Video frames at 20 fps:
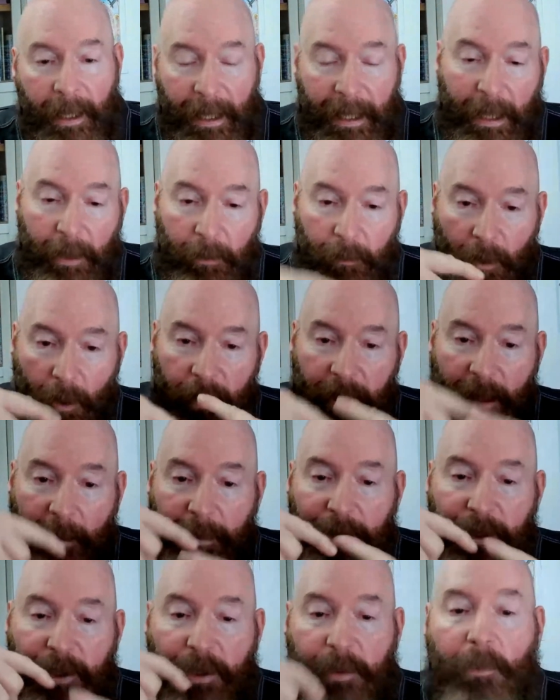and I rolled
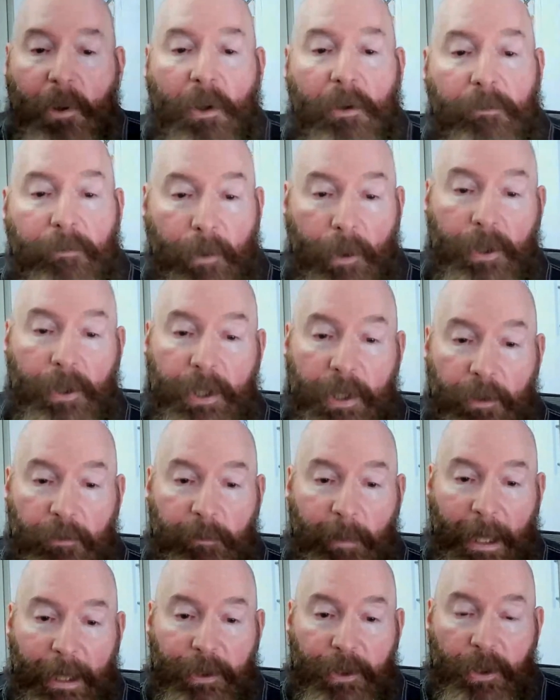up a small version
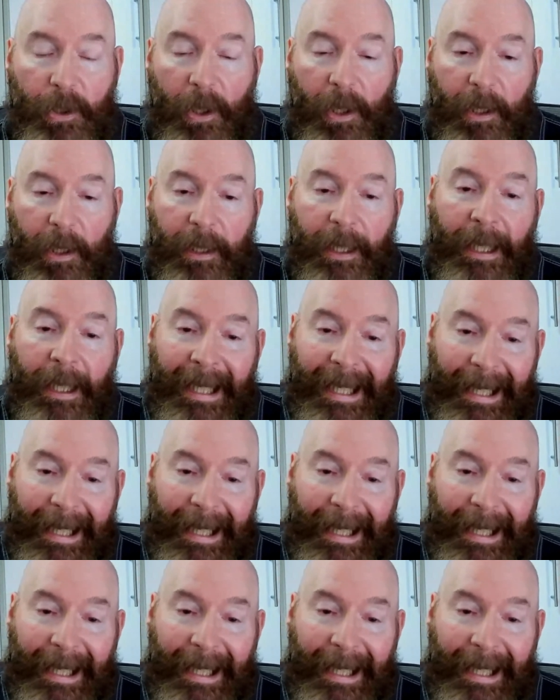of my chart